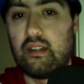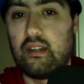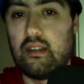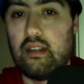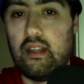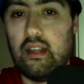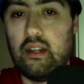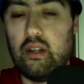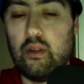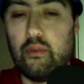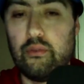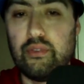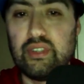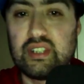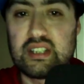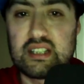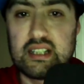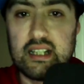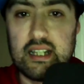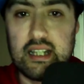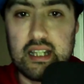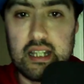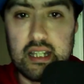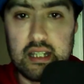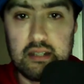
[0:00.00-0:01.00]
and
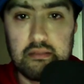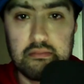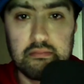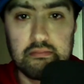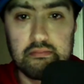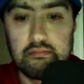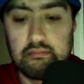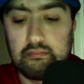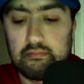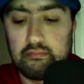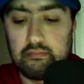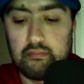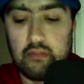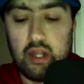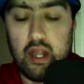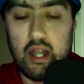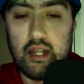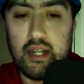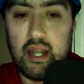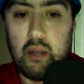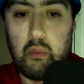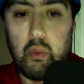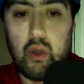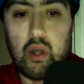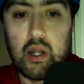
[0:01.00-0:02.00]
obviously like
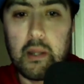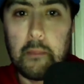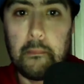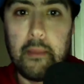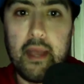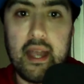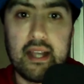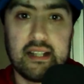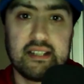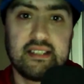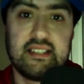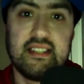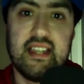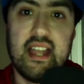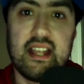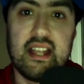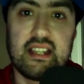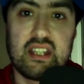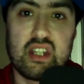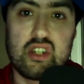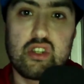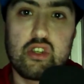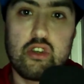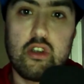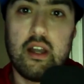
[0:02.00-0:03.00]
that welcome pack's there
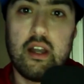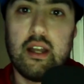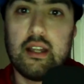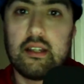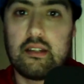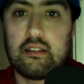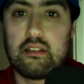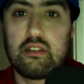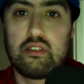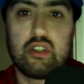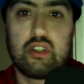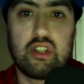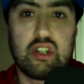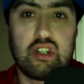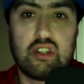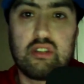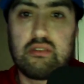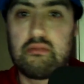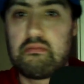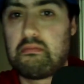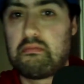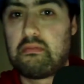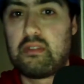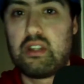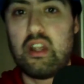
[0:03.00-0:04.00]
to try and
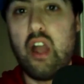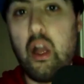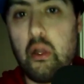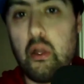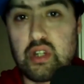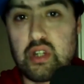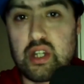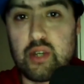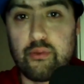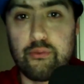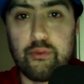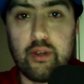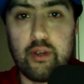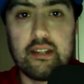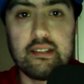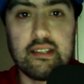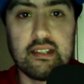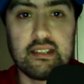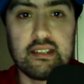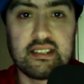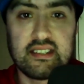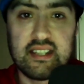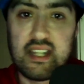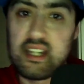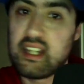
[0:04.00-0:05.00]
coax your friend in
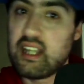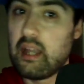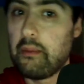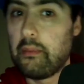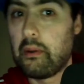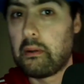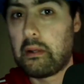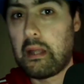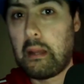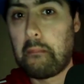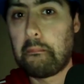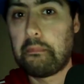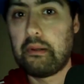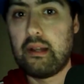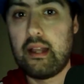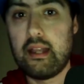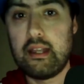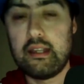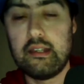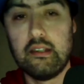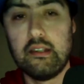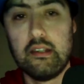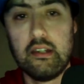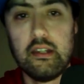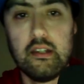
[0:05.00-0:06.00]
to say, come on, come
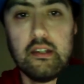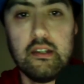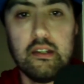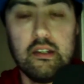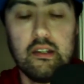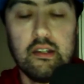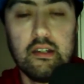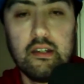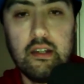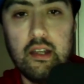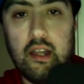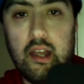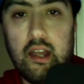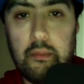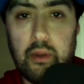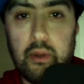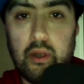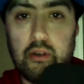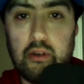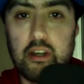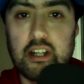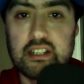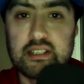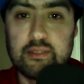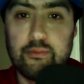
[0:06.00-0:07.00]
play
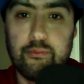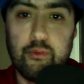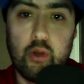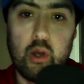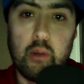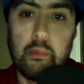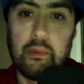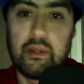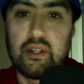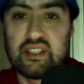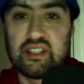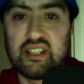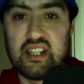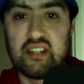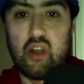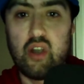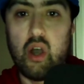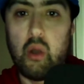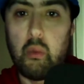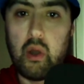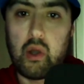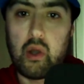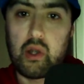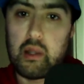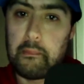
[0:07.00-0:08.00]
Horizon 4, because they've got a
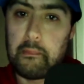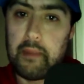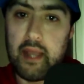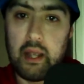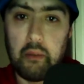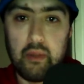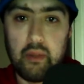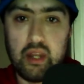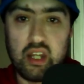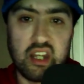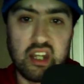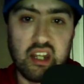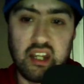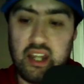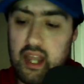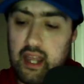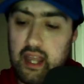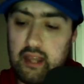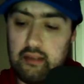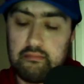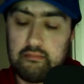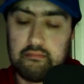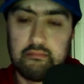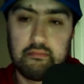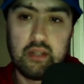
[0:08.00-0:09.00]
welcome pack where you can get,
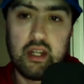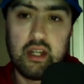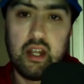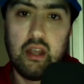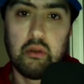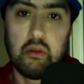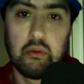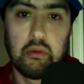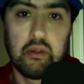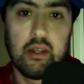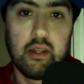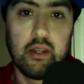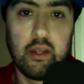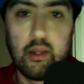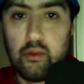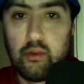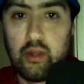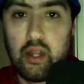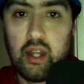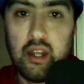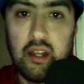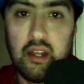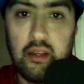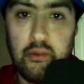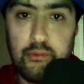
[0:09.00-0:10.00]
you know,
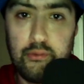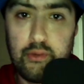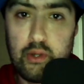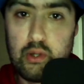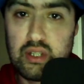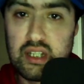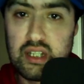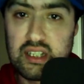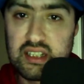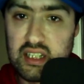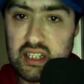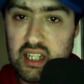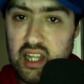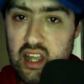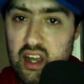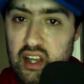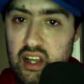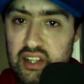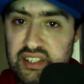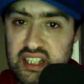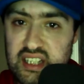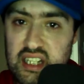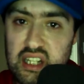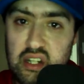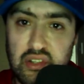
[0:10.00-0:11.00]
a few decent
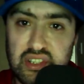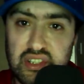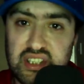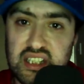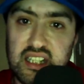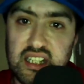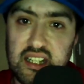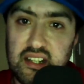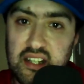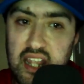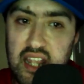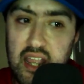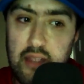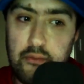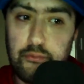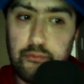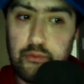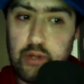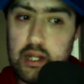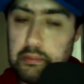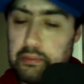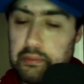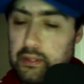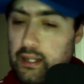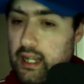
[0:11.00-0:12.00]
cars and obviously get a
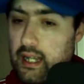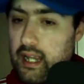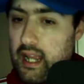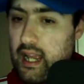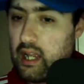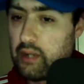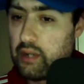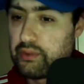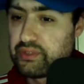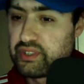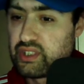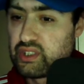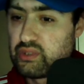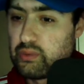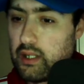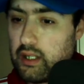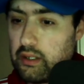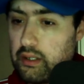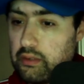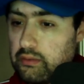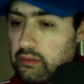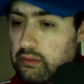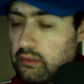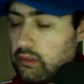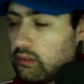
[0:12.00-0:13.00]
free player house as well.